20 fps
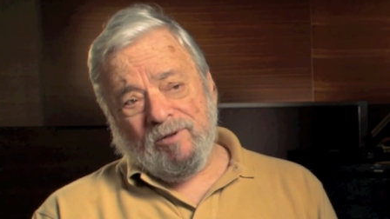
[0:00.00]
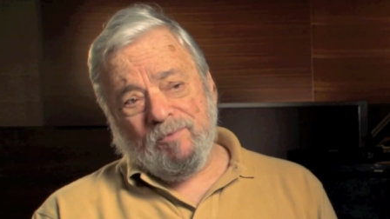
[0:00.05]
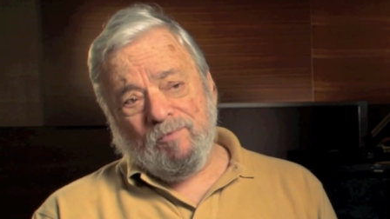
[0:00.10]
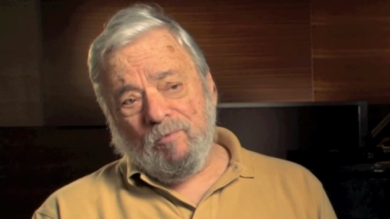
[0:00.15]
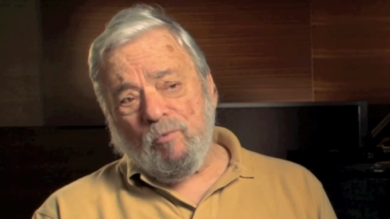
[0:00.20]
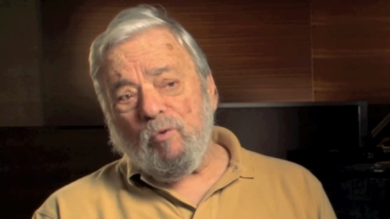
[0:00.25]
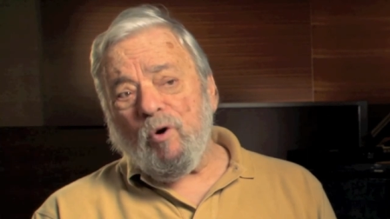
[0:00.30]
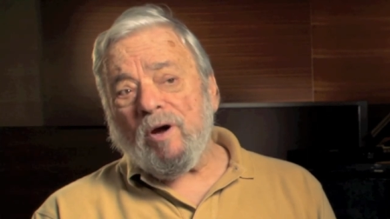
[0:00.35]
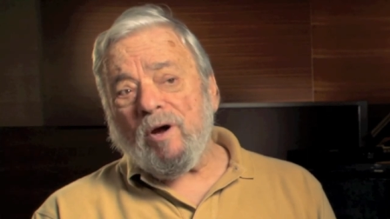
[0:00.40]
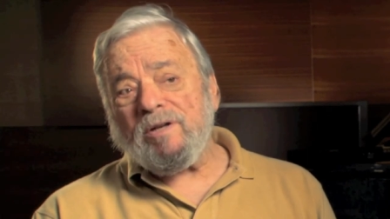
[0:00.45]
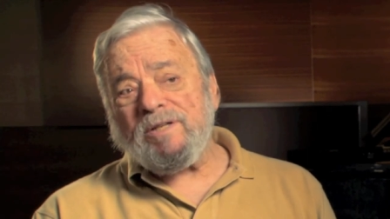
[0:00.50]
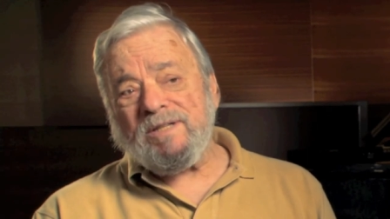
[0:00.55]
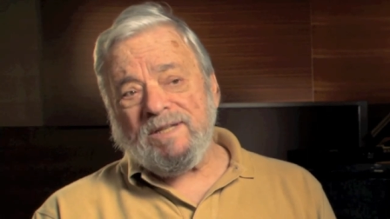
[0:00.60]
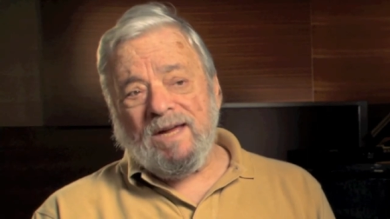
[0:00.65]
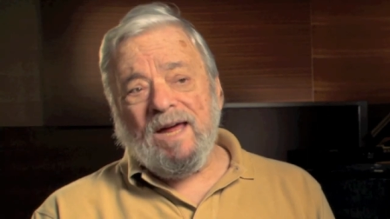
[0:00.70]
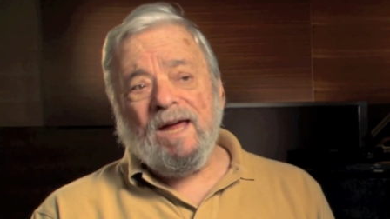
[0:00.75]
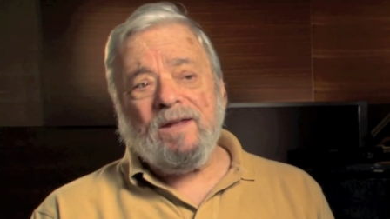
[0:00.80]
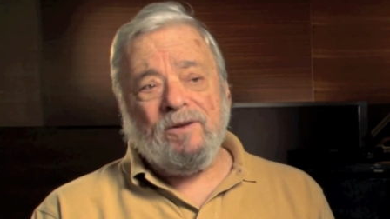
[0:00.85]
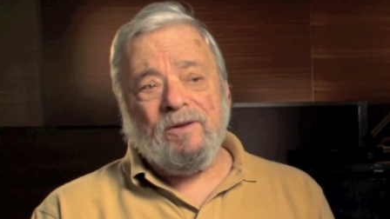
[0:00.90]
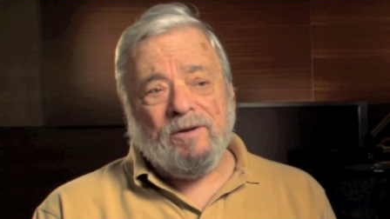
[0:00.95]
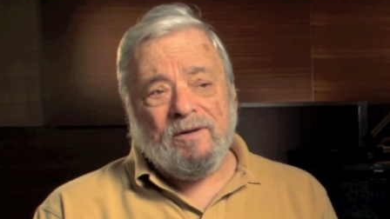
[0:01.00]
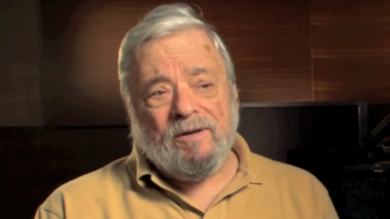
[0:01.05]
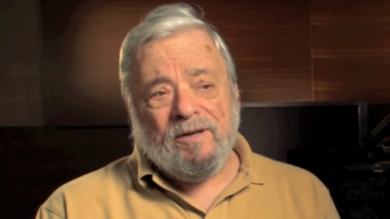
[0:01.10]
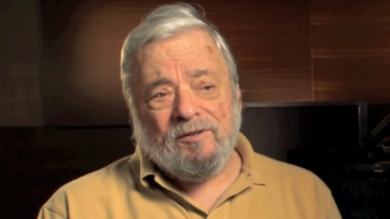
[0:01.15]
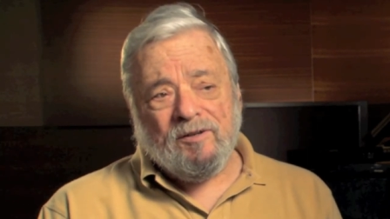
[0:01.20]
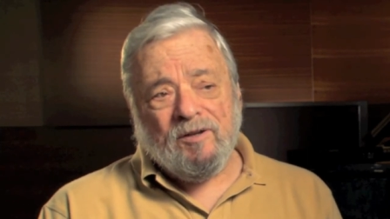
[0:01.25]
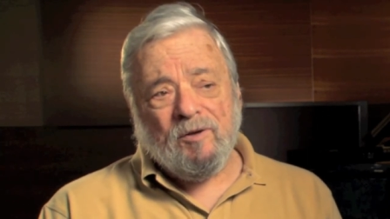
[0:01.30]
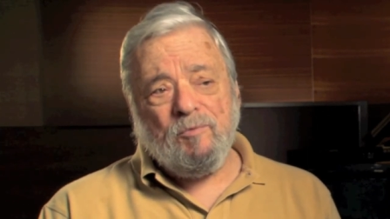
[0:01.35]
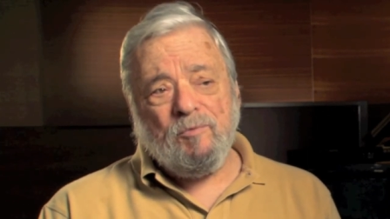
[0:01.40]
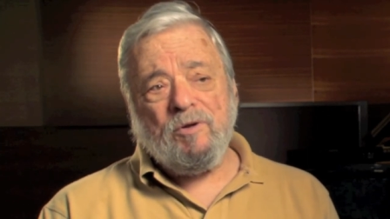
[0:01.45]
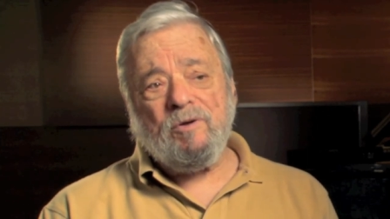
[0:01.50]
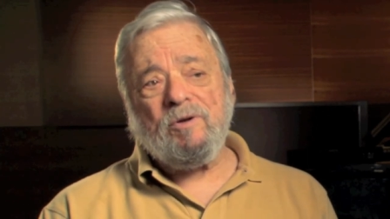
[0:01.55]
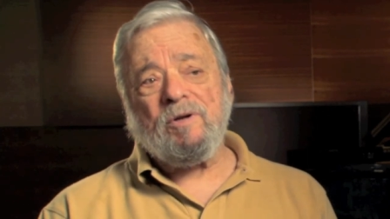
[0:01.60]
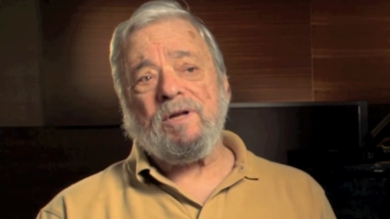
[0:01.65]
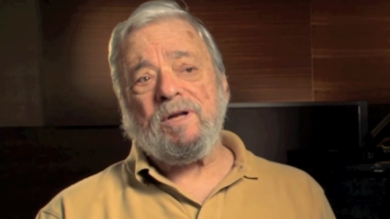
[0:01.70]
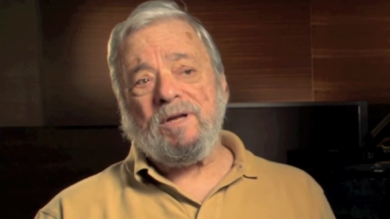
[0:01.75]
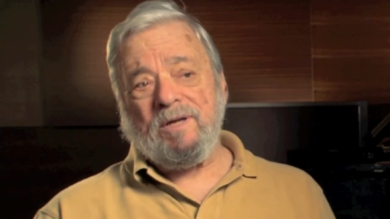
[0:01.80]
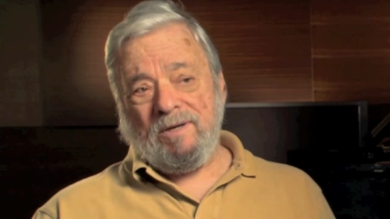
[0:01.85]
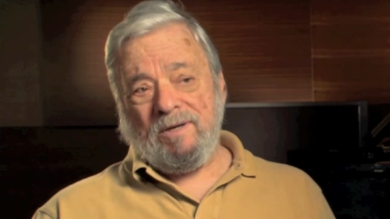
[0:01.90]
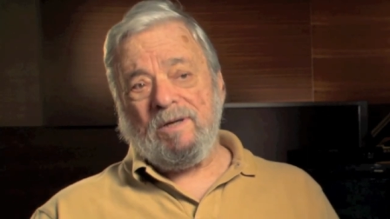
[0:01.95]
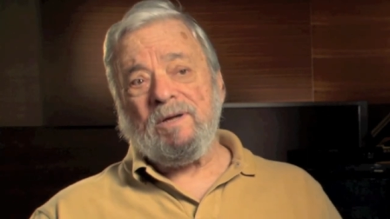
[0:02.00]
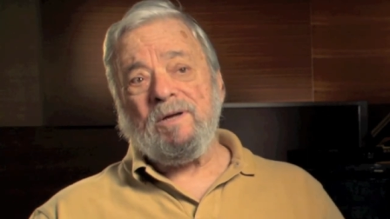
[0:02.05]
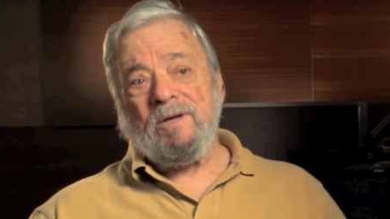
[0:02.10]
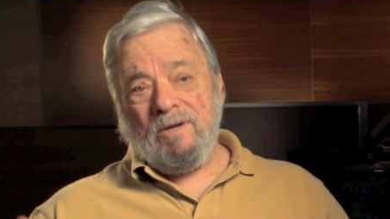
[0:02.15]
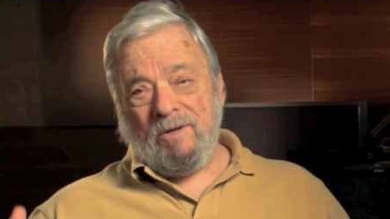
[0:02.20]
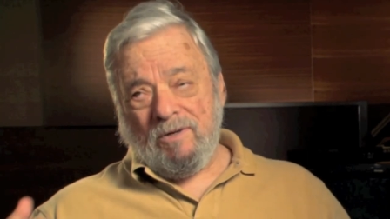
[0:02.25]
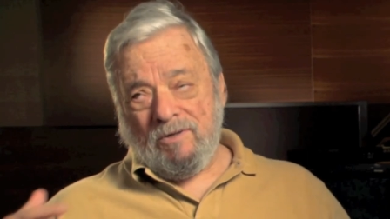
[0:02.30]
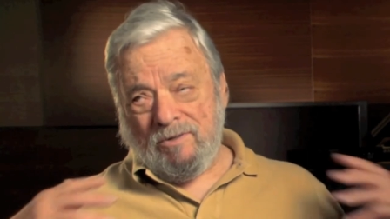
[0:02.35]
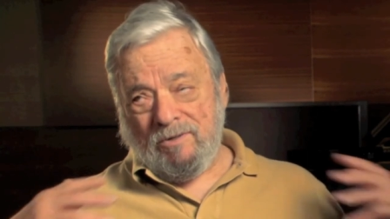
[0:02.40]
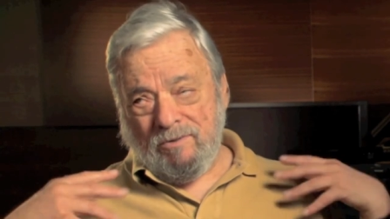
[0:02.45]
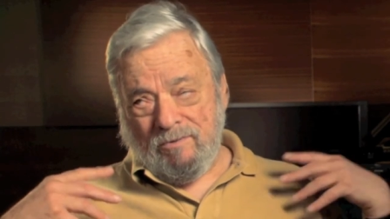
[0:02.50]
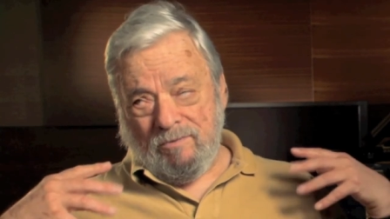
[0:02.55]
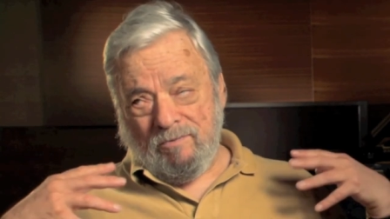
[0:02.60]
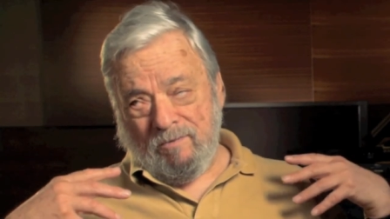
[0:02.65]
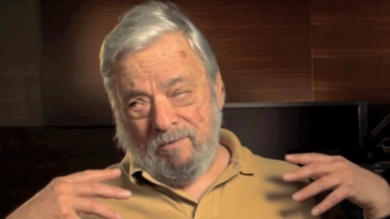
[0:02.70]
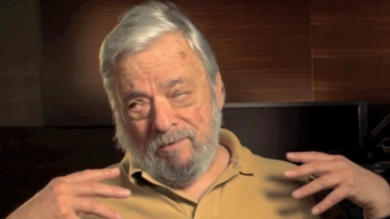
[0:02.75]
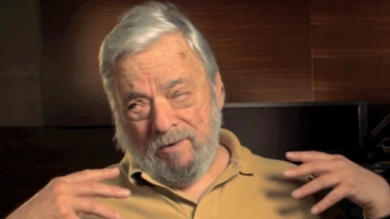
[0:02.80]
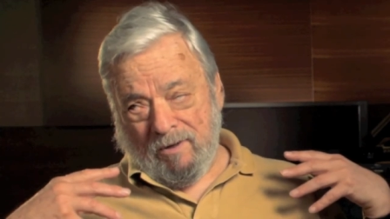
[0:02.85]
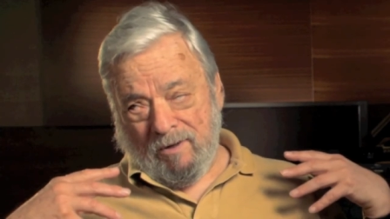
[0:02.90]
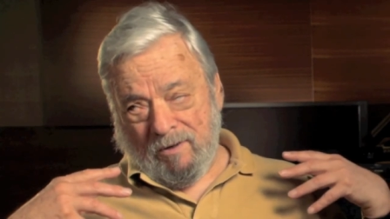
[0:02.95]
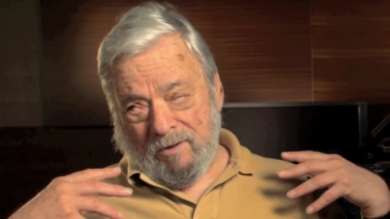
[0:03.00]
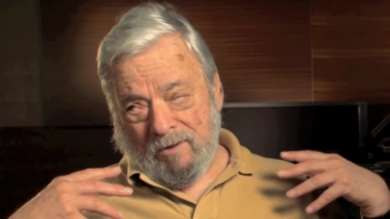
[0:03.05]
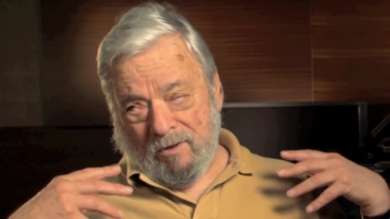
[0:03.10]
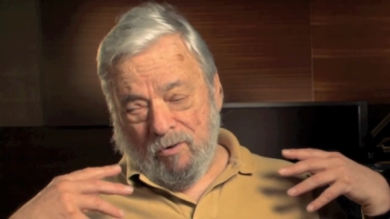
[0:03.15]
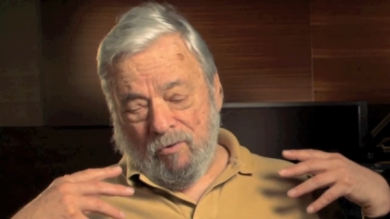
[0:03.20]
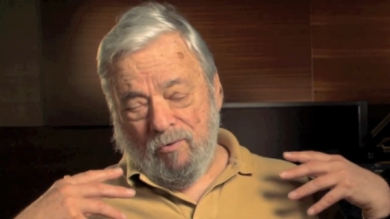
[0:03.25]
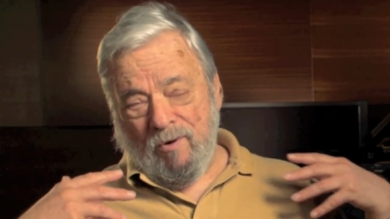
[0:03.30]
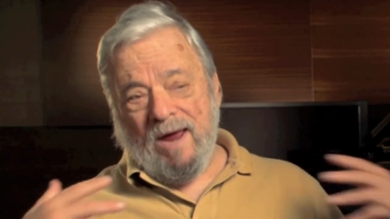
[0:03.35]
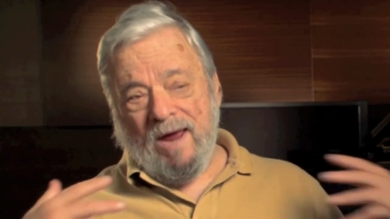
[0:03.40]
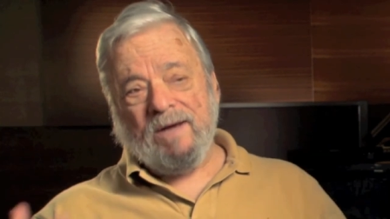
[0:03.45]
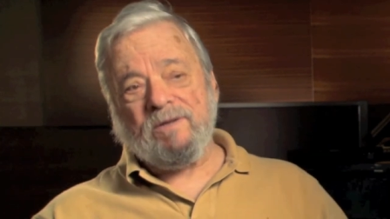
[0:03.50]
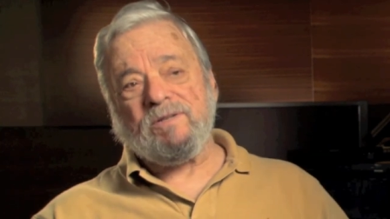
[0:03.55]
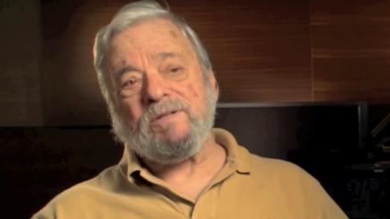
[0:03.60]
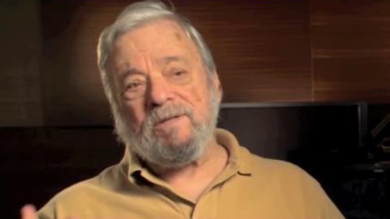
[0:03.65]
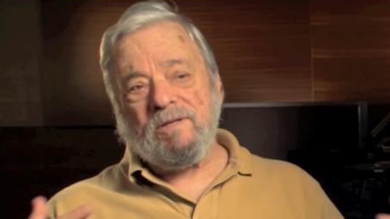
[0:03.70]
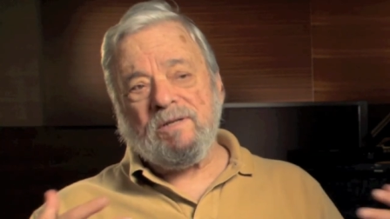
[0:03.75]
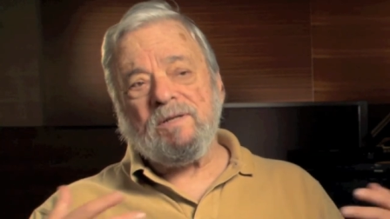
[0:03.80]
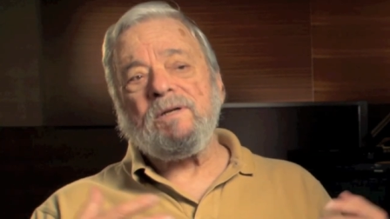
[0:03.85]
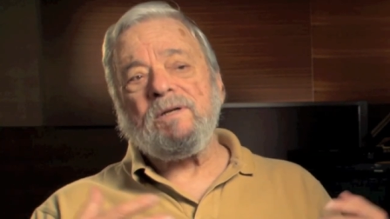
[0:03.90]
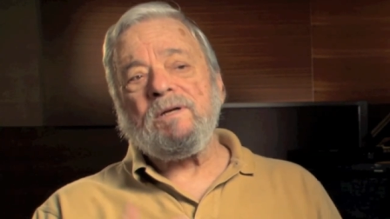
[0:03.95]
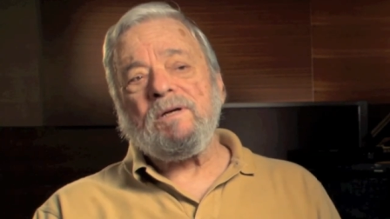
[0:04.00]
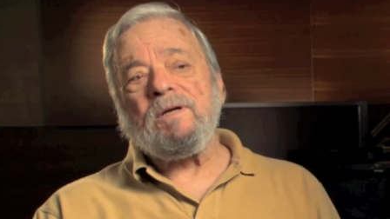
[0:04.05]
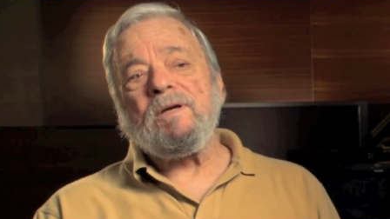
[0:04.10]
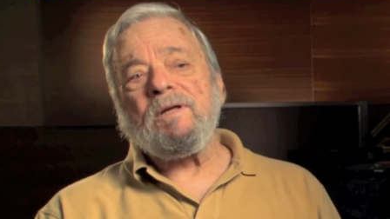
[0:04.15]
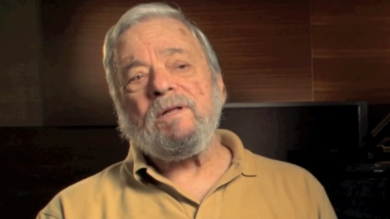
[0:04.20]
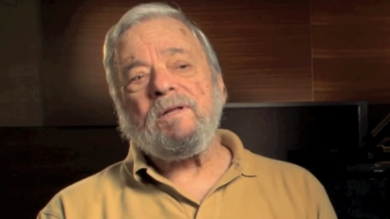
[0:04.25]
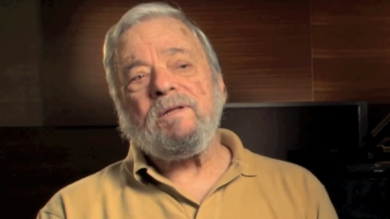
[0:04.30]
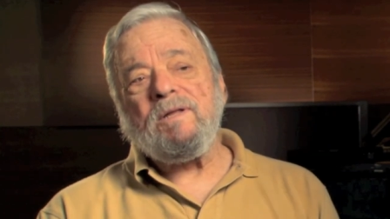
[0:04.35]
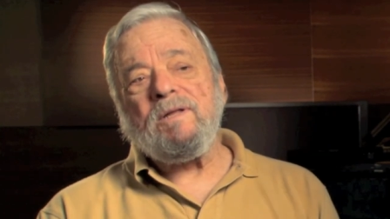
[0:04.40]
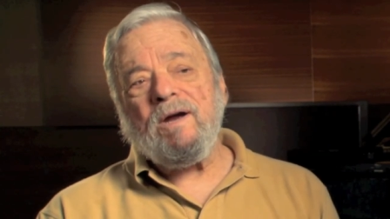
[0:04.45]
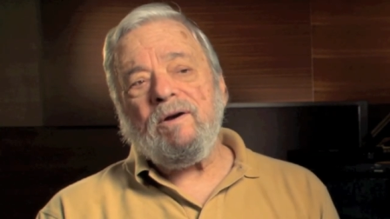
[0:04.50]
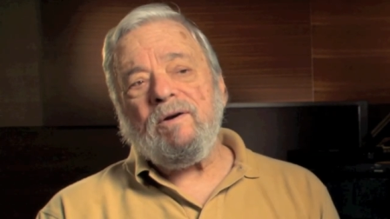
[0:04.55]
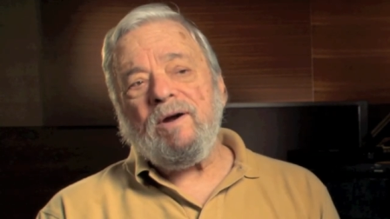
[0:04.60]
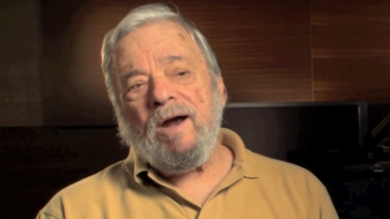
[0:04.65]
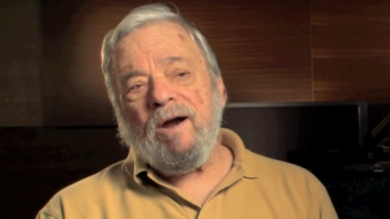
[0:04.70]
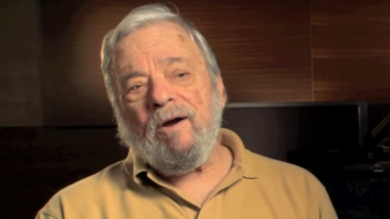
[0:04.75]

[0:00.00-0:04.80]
to work together as a community to correct their